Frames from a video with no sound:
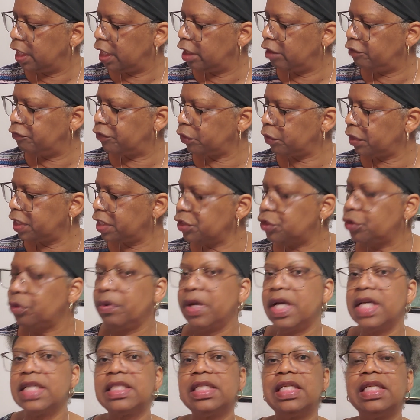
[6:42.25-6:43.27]
if you're
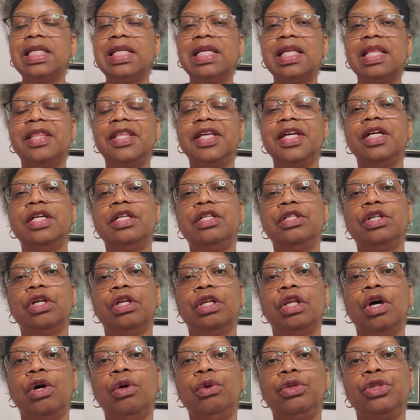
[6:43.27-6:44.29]
interested, the
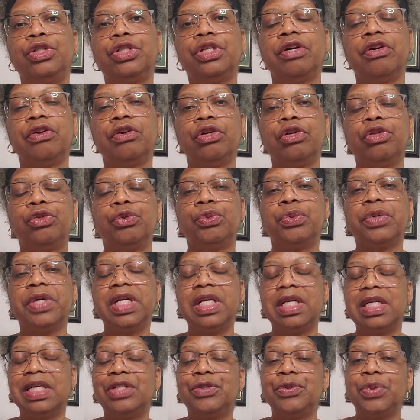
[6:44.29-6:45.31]
Deloach
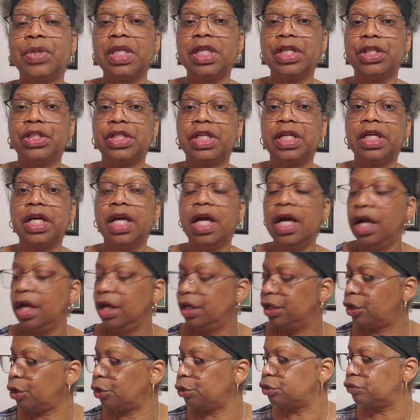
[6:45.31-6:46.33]
trilogy
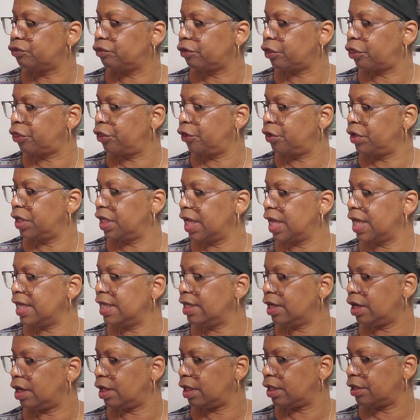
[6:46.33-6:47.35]
goes for
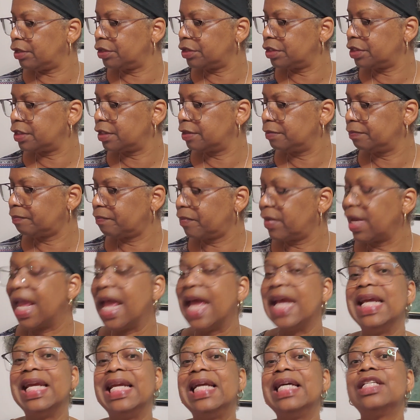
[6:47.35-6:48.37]
$38.
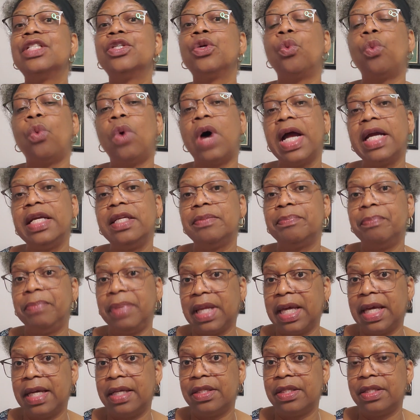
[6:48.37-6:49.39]
And it is a white
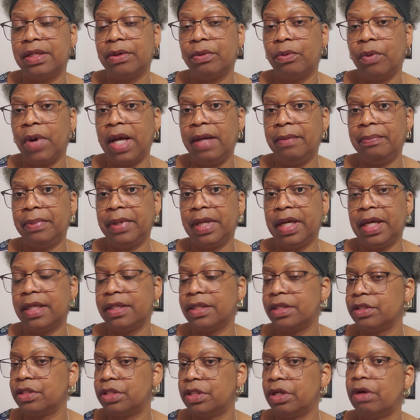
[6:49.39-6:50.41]
blend.
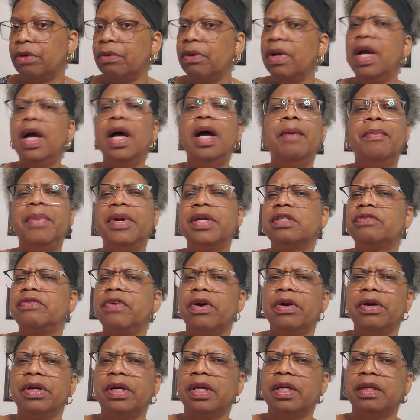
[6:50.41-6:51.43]
So, but it's
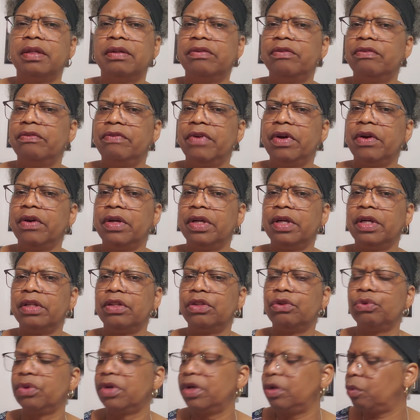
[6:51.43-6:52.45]
very good, very
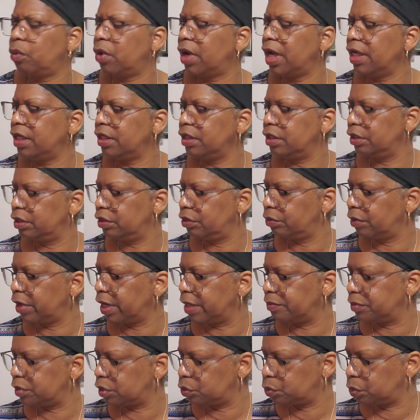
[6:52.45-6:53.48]
good. 3 white
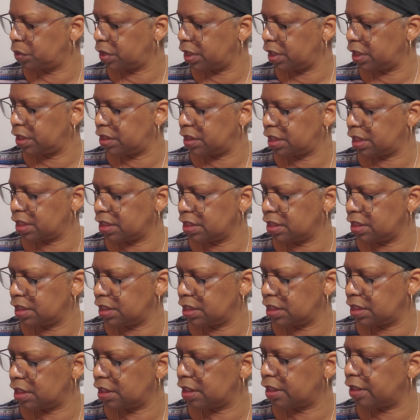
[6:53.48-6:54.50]
grapes is what it's
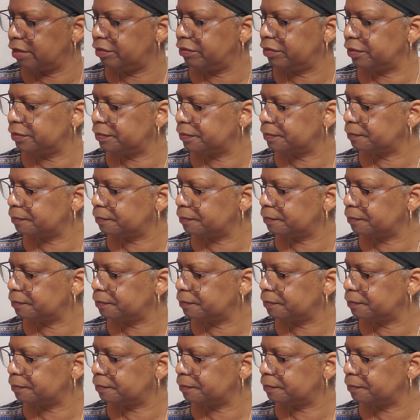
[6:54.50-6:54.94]
consisted of.